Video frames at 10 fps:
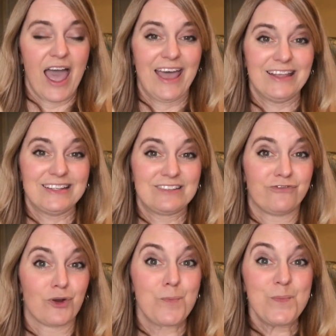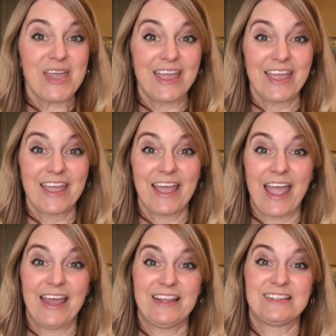And for me,
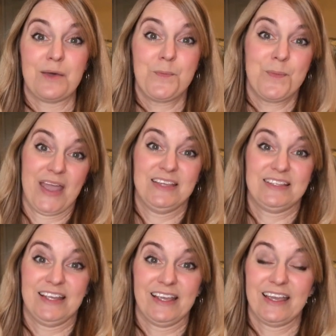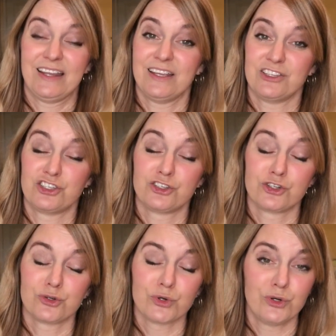it is amazing. It is
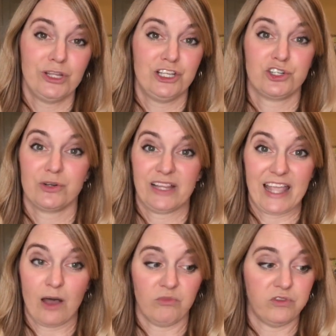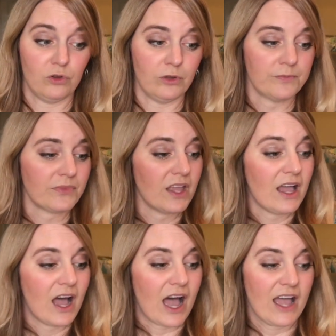truly, truly helpful.
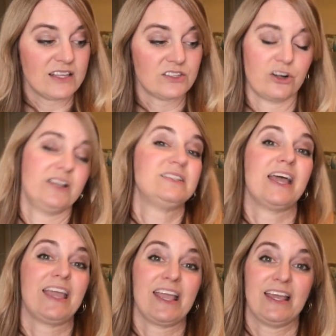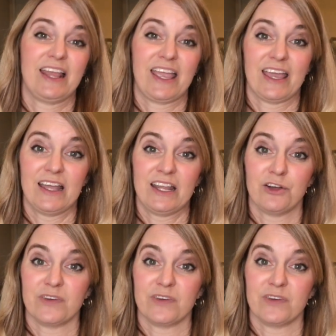I started taking it again here